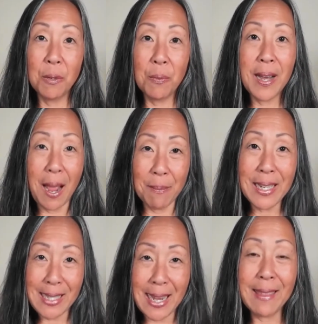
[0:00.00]
you know what?
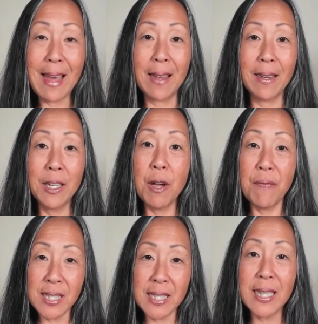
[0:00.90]
I'm going to take that.
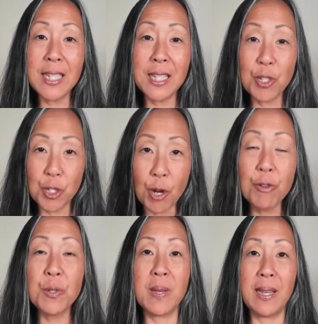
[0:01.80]
If a study
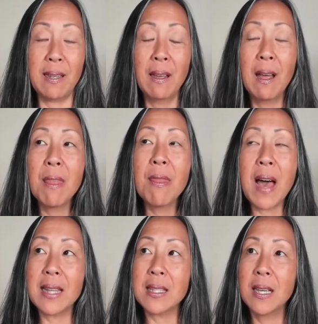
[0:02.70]
shows me
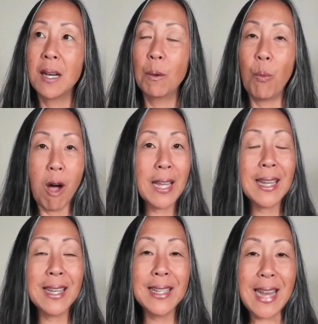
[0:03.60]
that
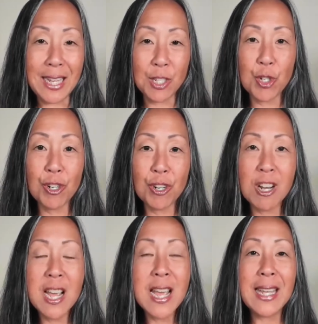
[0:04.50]
walking in
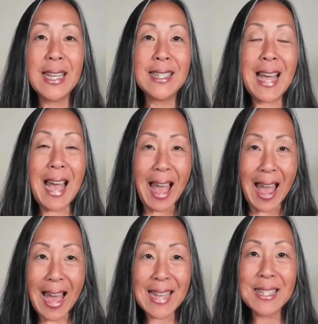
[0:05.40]
nature is
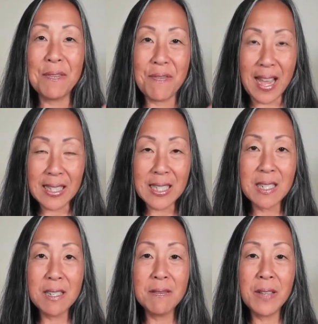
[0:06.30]
as
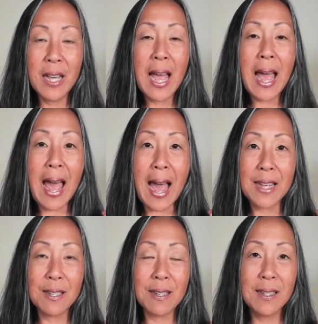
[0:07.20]
effective
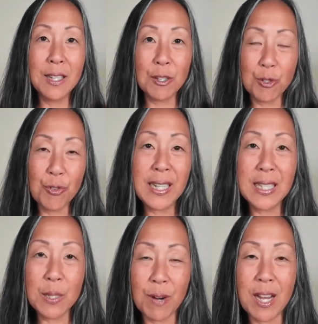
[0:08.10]
at,
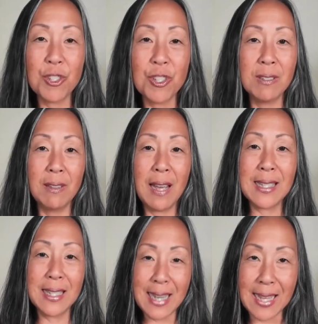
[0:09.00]
treating depression
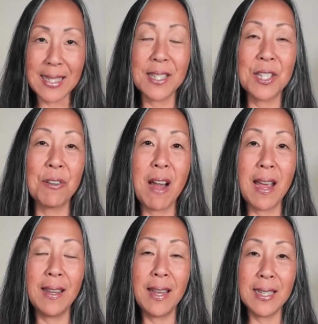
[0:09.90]
as an
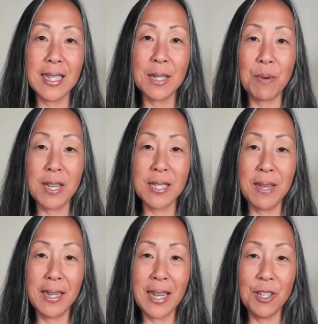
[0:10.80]
SSRI
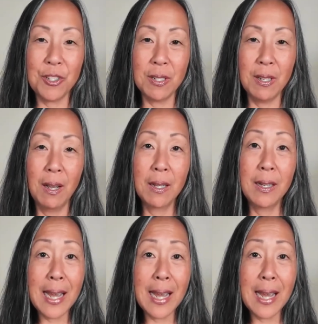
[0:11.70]
antidepressant medication,